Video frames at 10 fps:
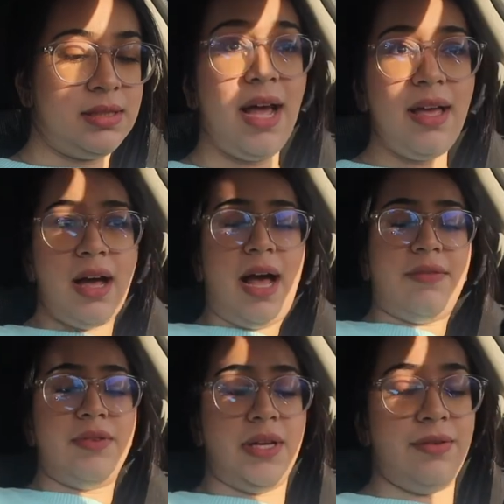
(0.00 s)
i
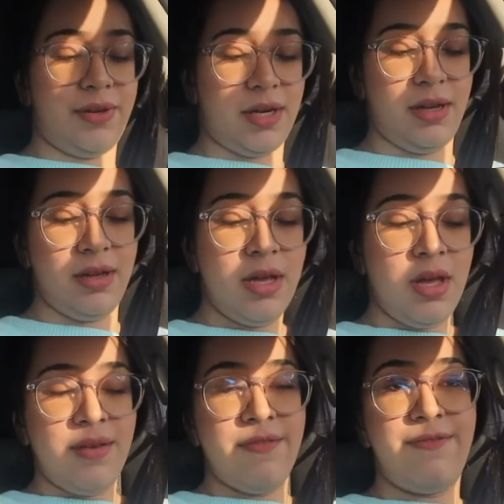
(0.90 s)
have like a very
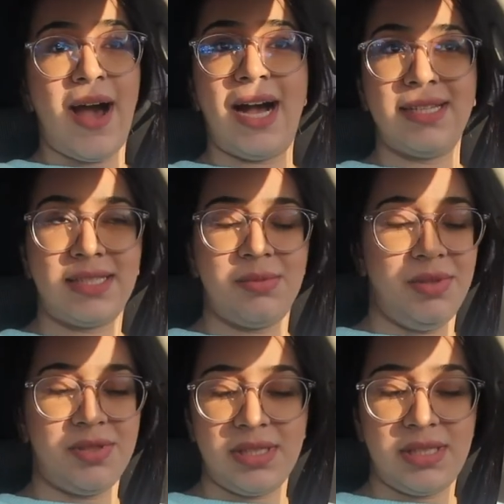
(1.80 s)
vast
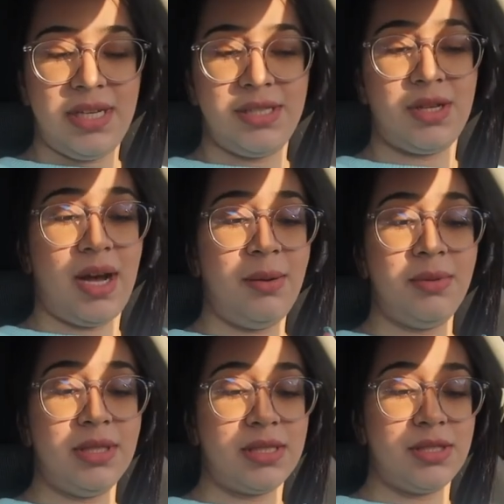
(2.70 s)
music taste so i
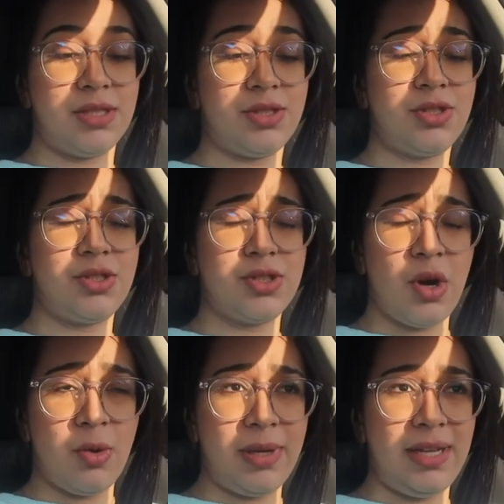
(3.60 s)
will listen to
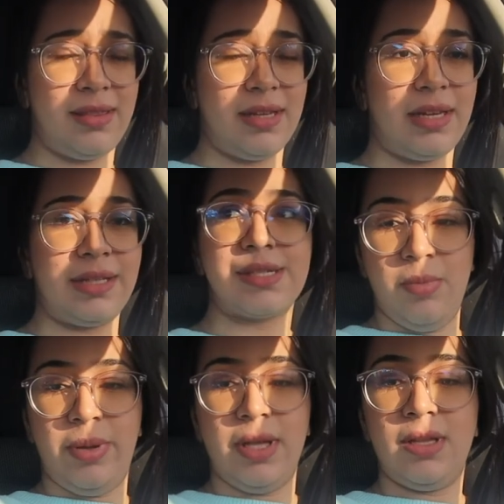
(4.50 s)
so many things
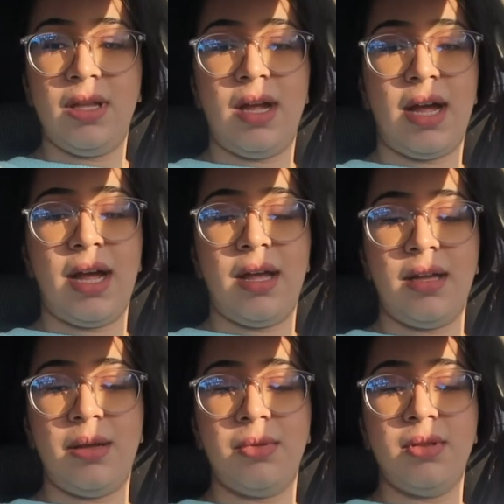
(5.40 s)
but i
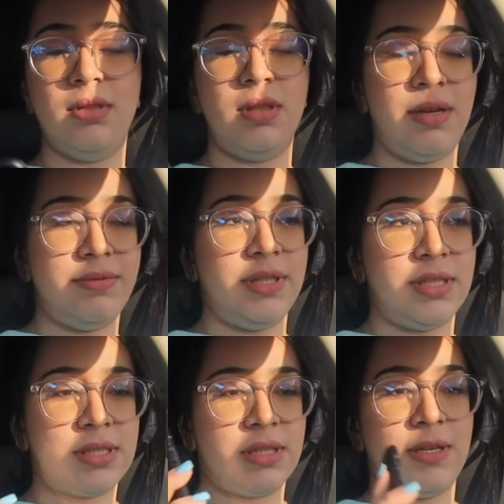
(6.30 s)
am loving
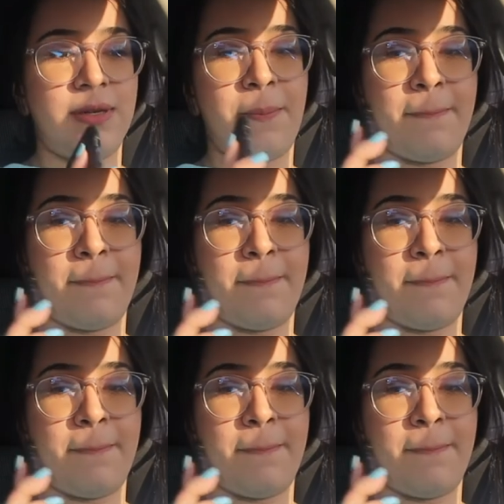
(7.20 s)
this song